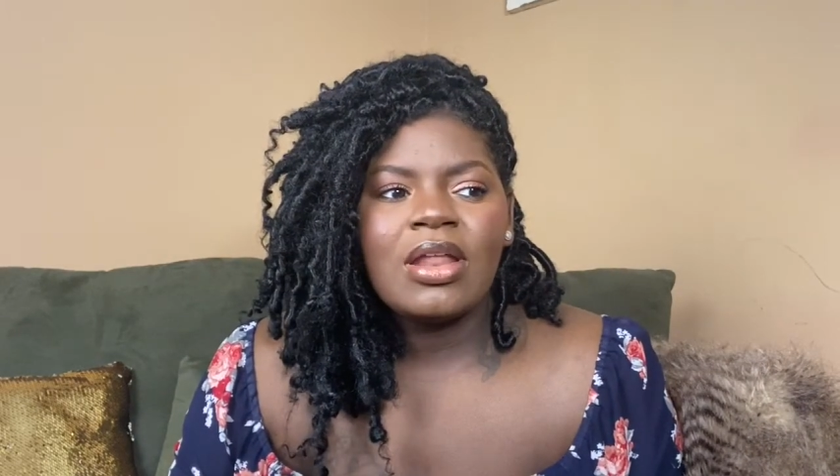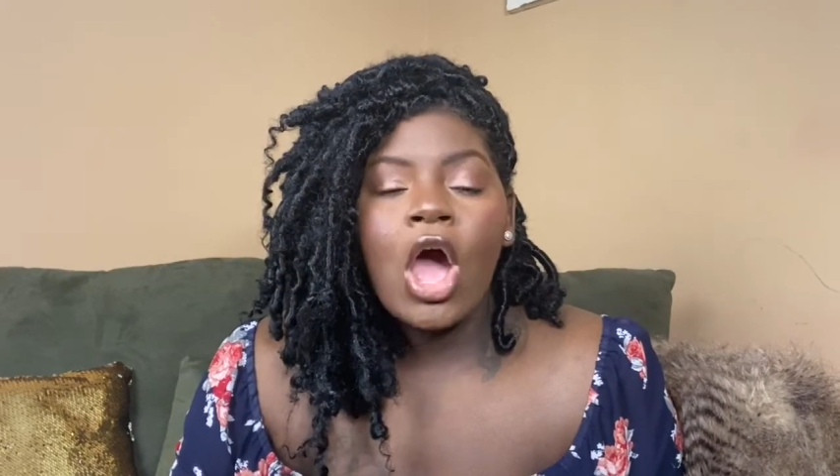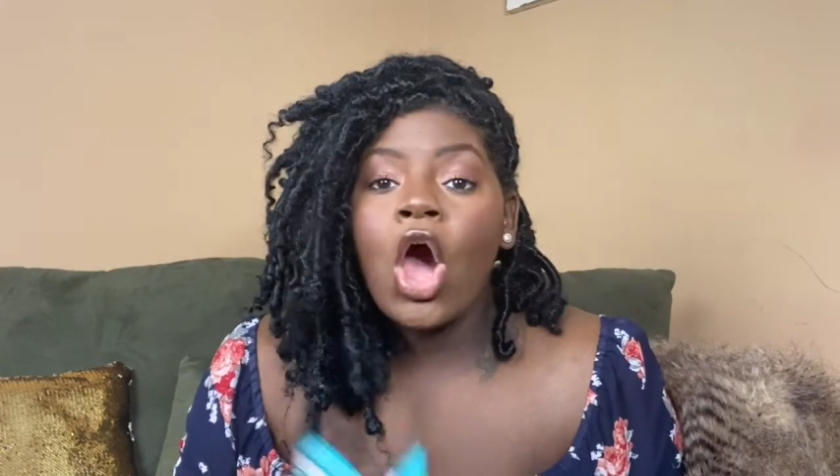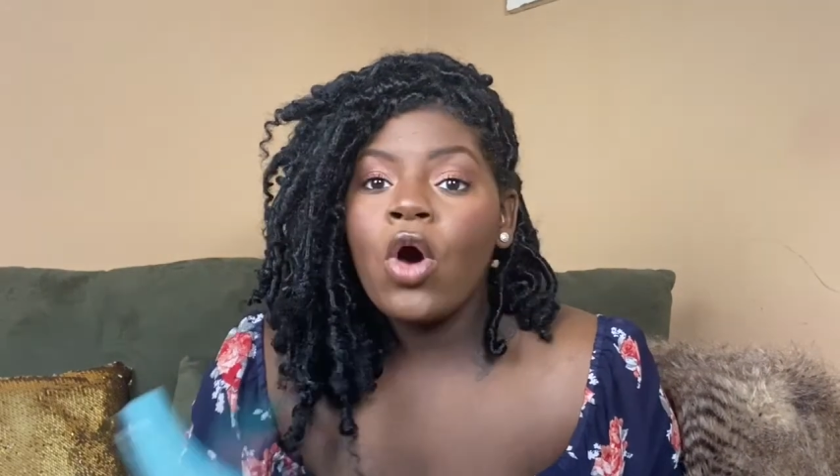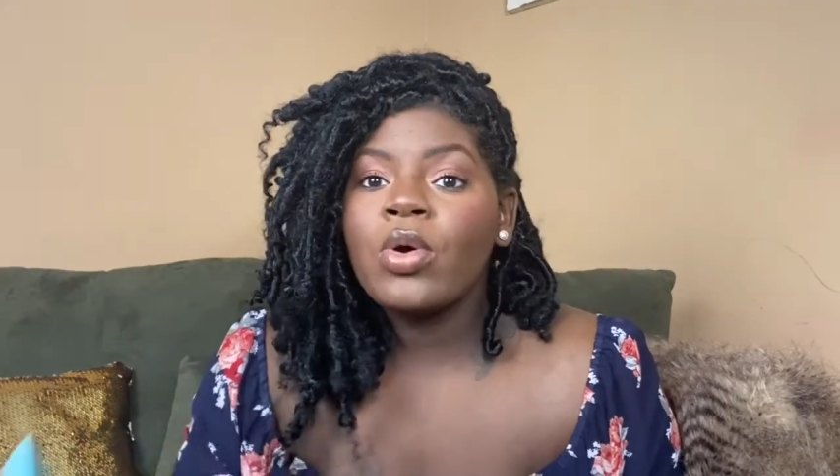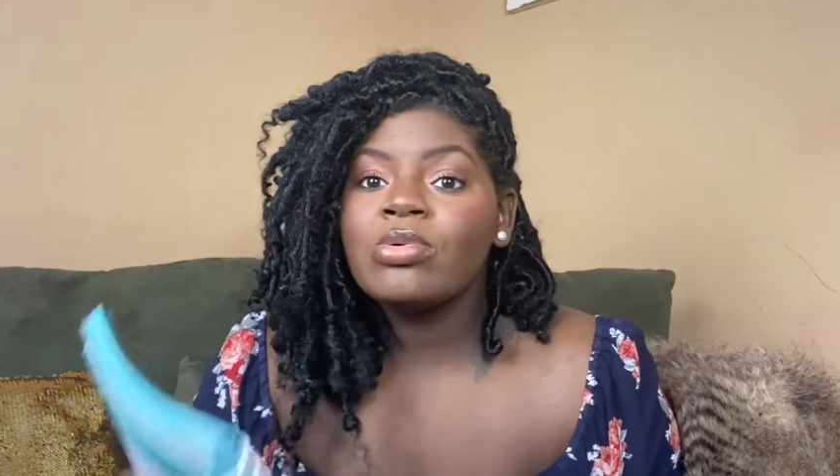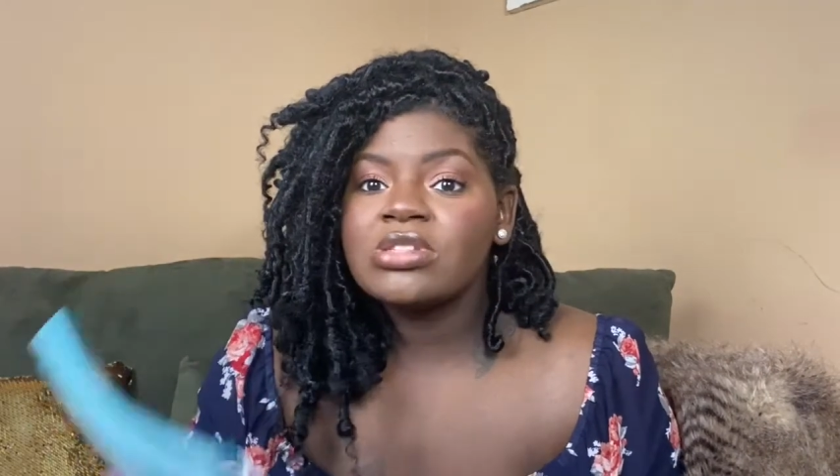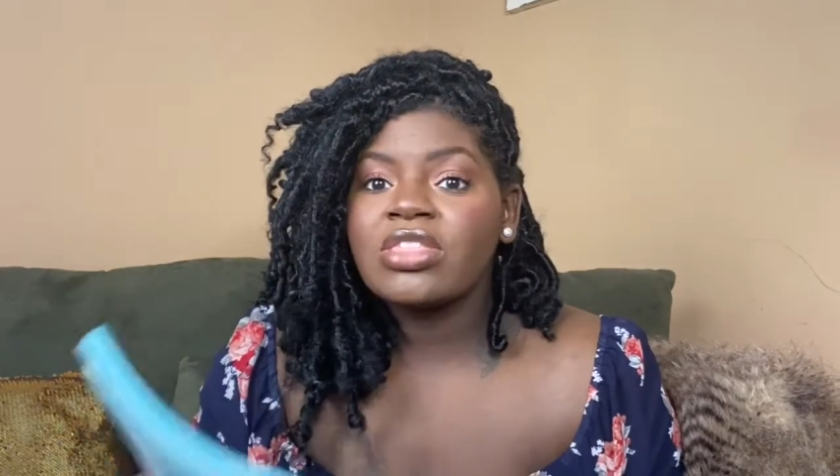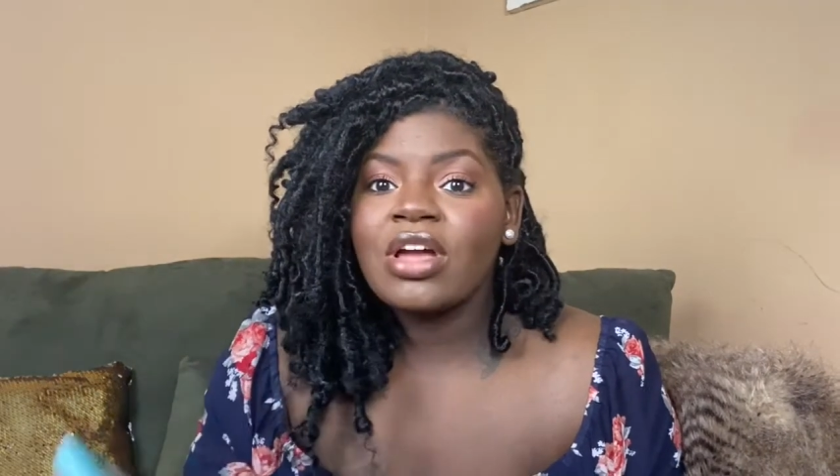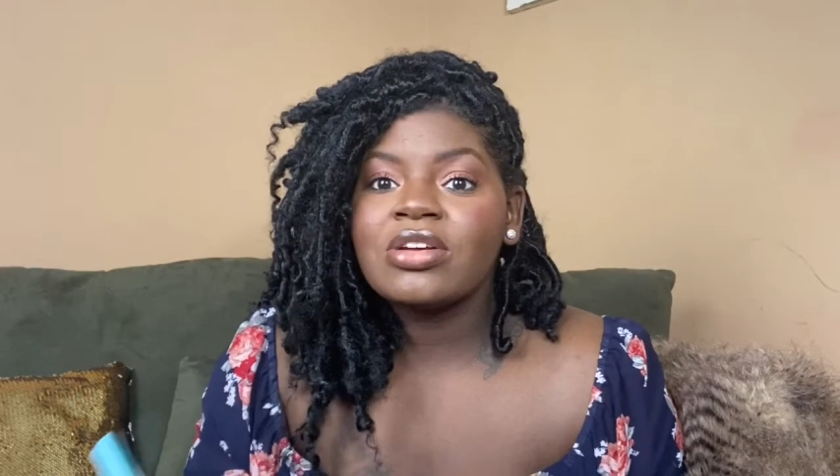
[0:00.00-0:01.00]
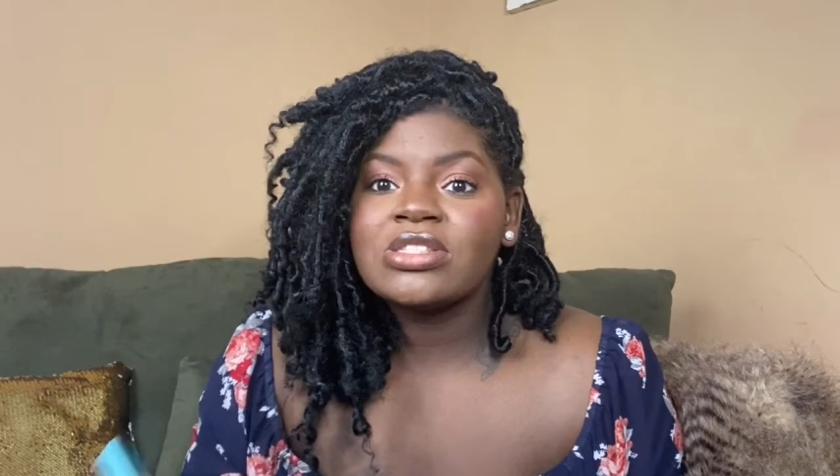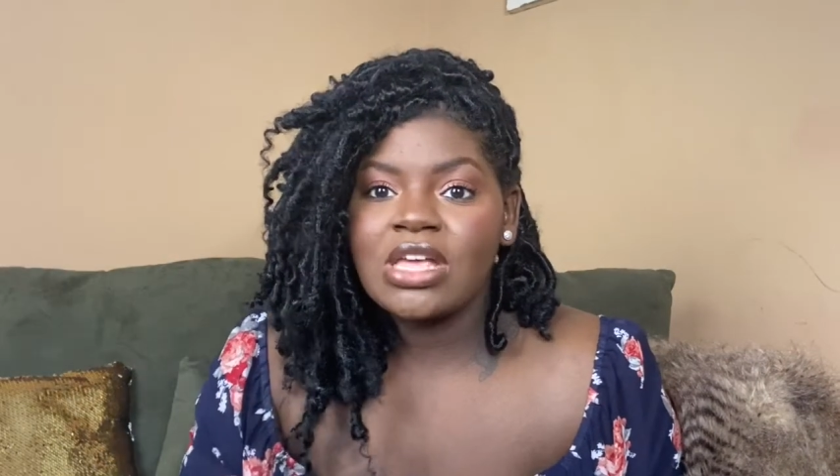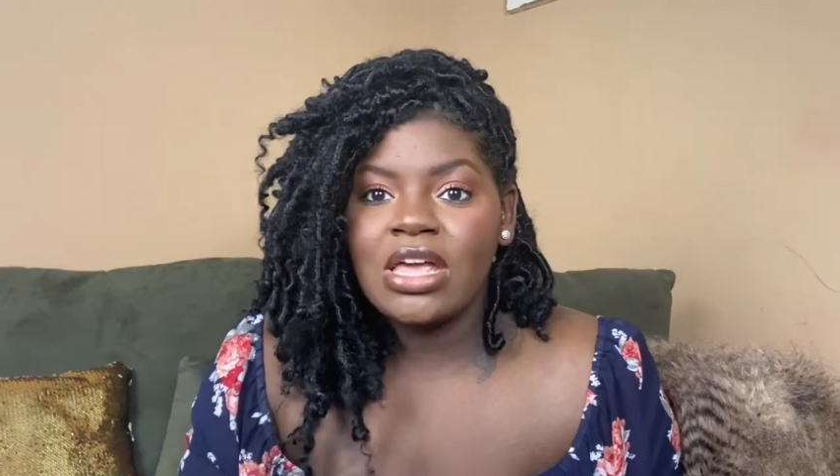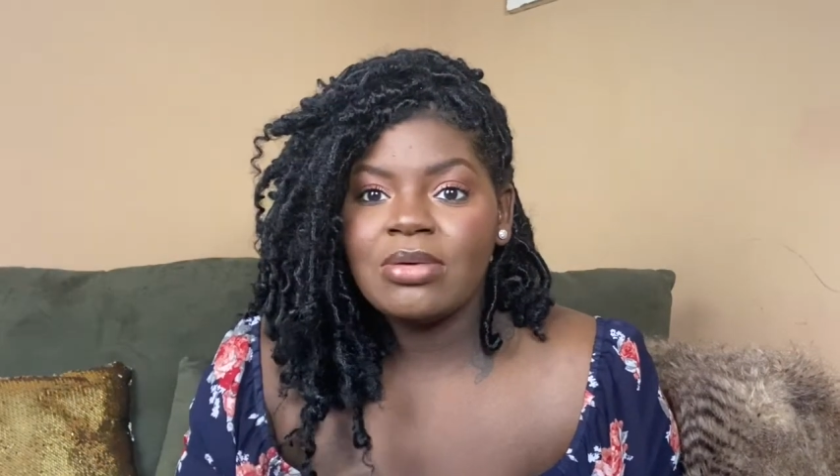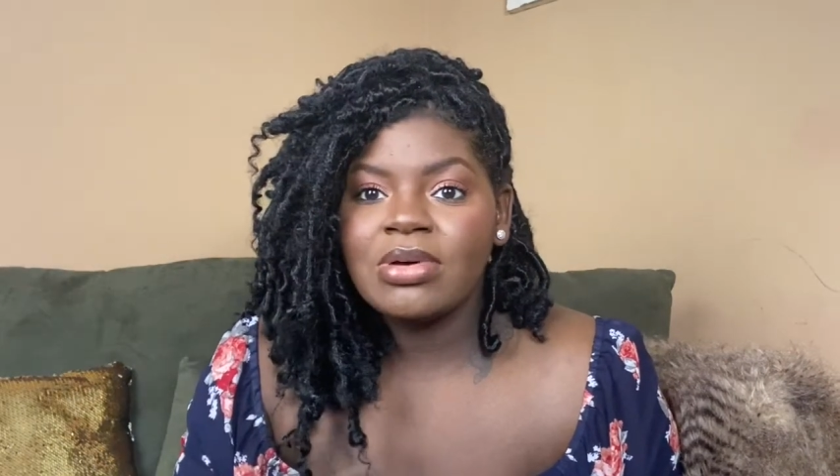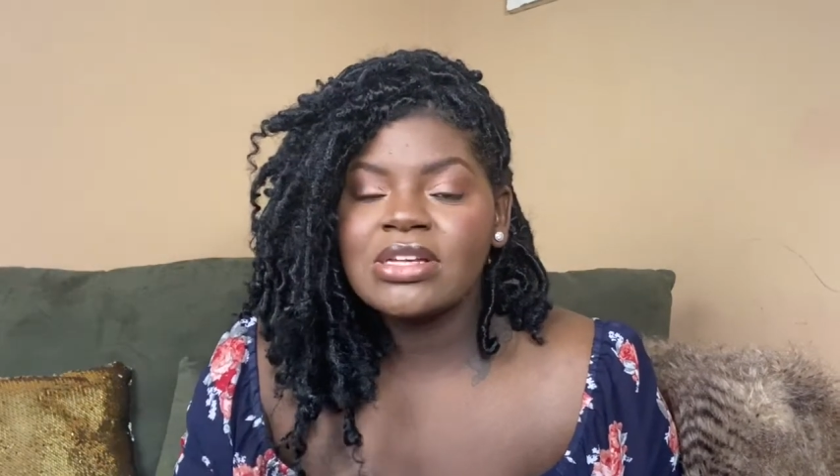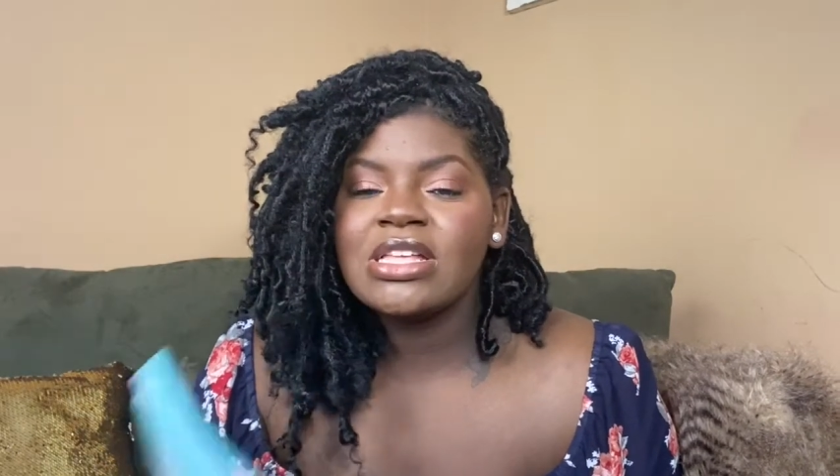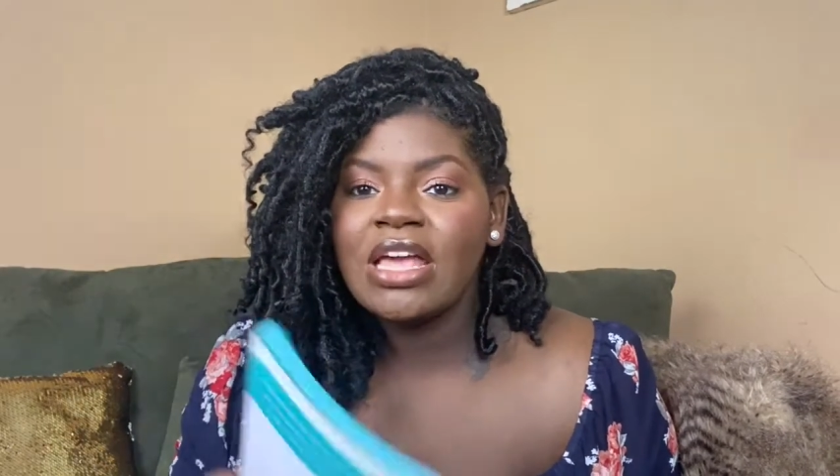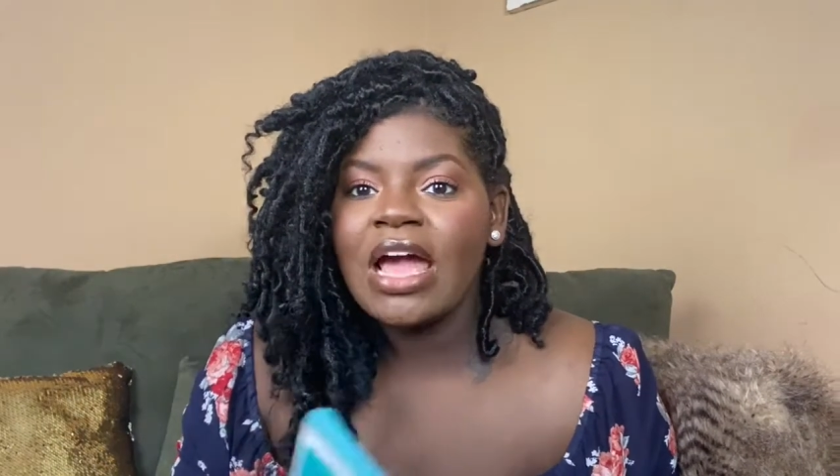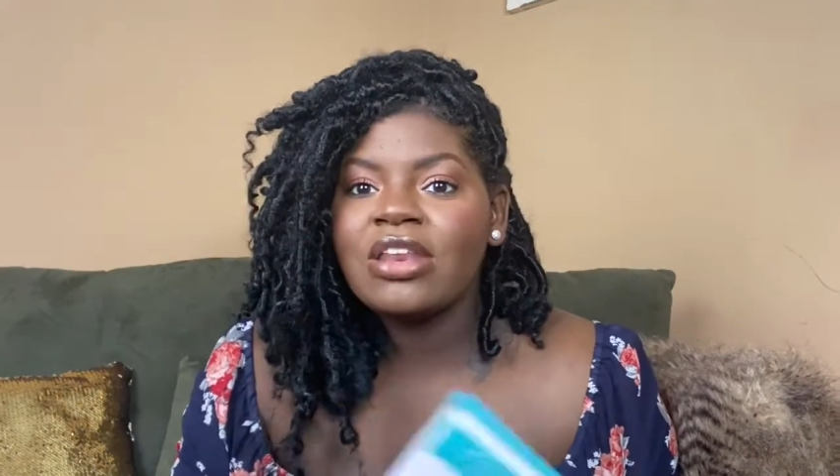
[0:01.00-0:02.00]
oh, it was the 13th, because he
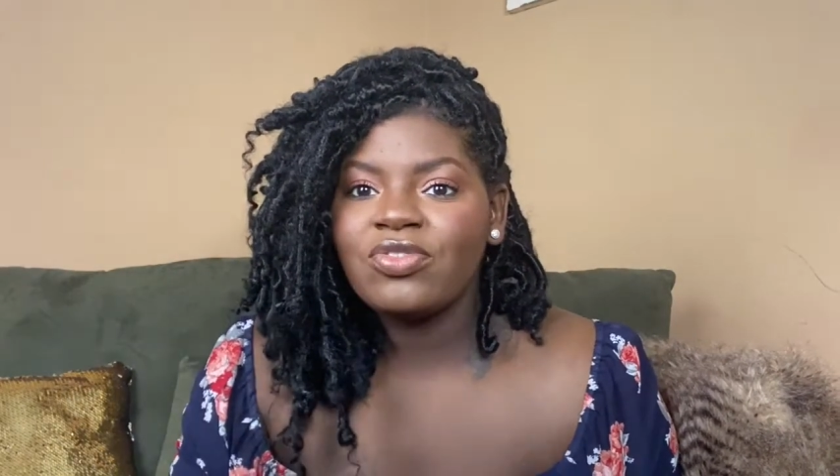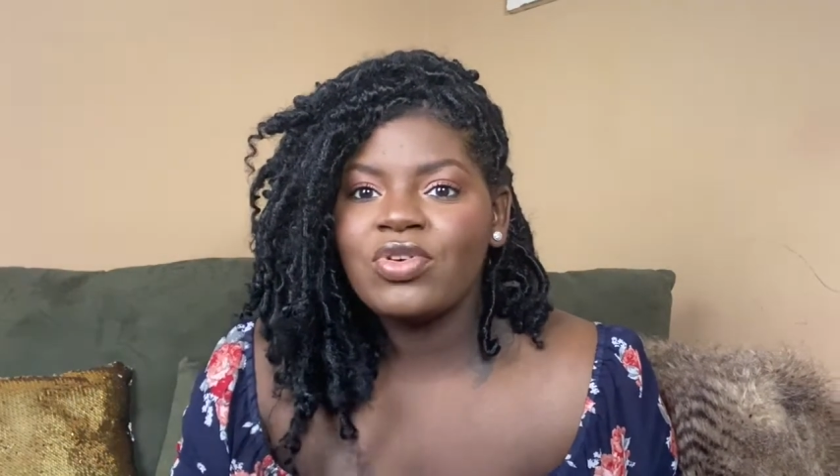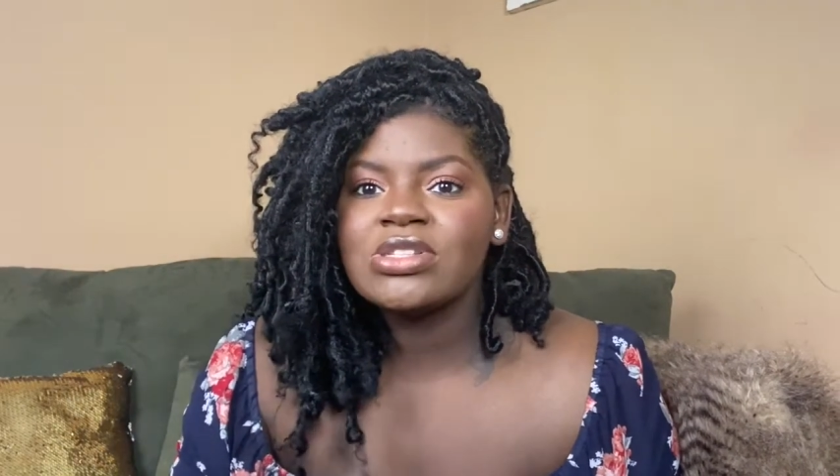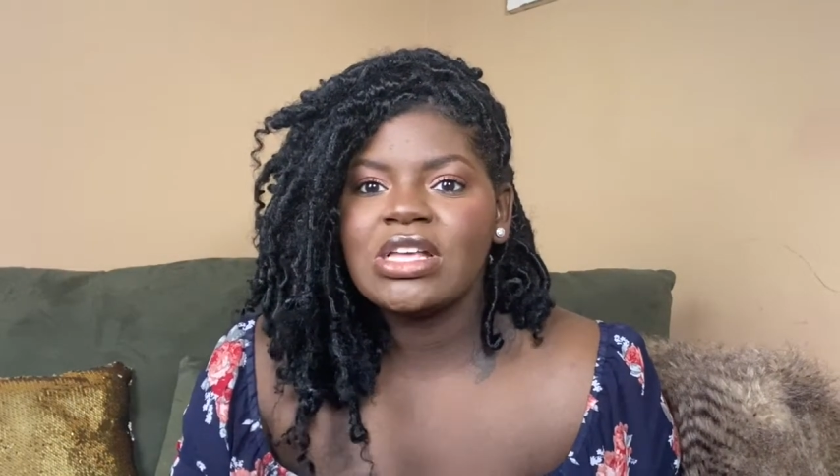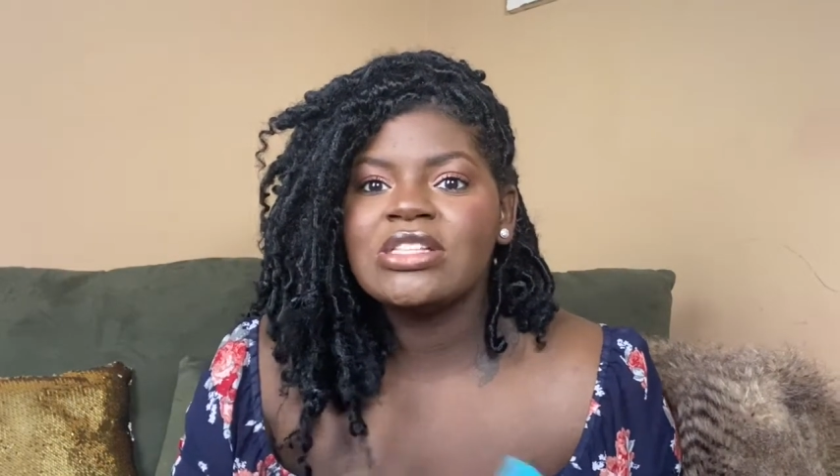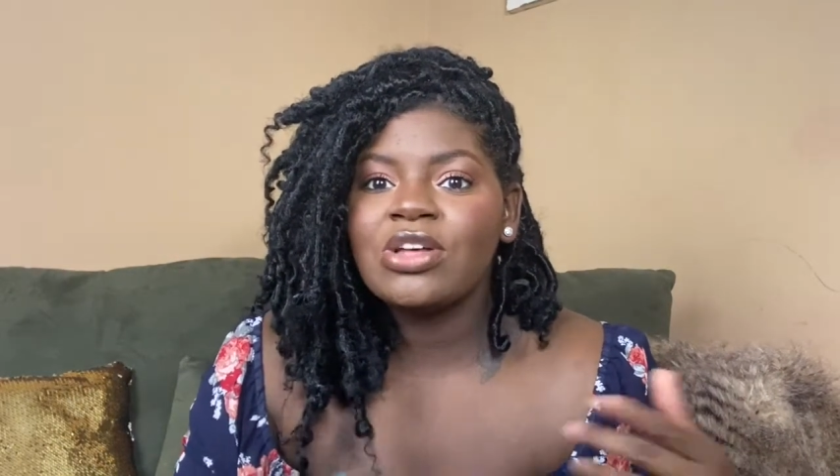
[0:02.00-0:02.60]
came the 14th.